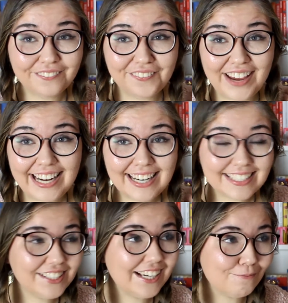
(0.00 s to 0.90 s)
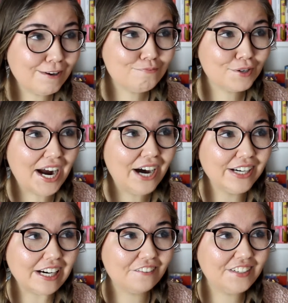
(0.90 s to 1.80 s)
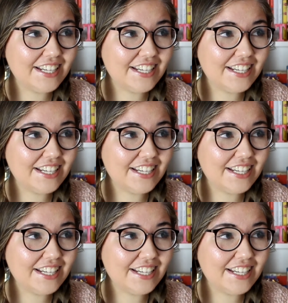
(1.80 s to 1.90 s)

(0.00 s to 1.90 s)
thing that you can be proud of.